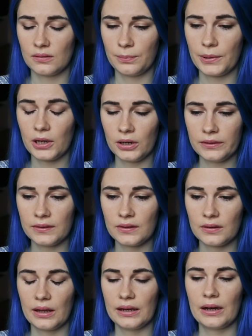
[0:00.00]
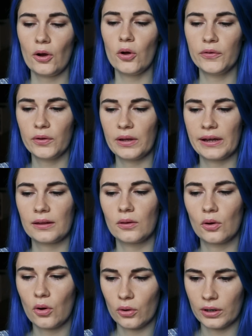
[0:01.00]
part and I also like the
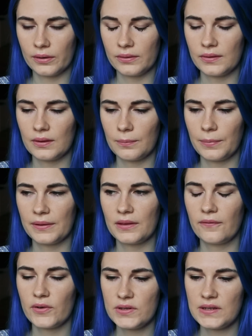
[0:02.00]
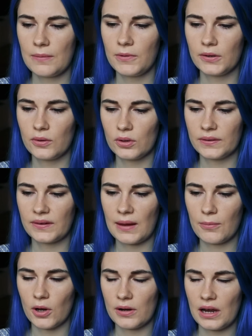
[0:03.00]
chorus. But the first time the chorus
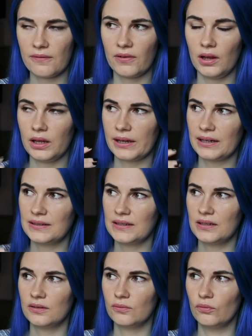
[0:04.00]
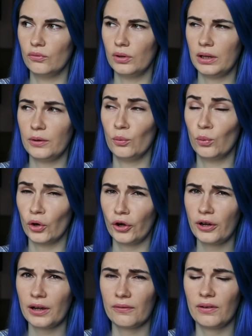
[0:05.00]
came on, I felt like it didn't really
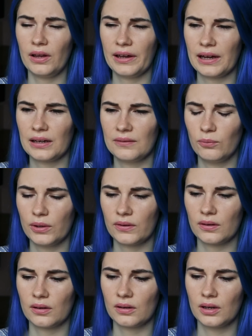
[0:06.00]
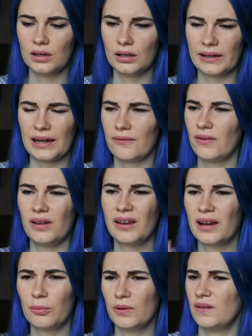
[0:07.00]
work. I felt like it wasn't, like I felt like
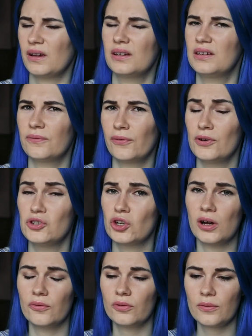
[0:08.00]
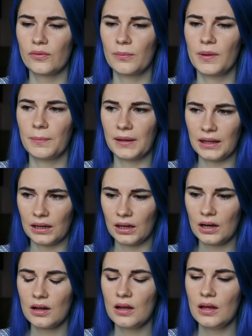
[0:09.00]
it was like a different genre from the
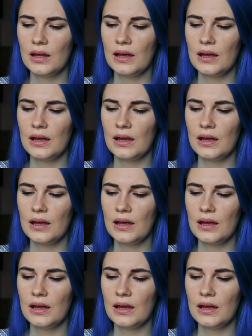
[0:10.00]
beginning.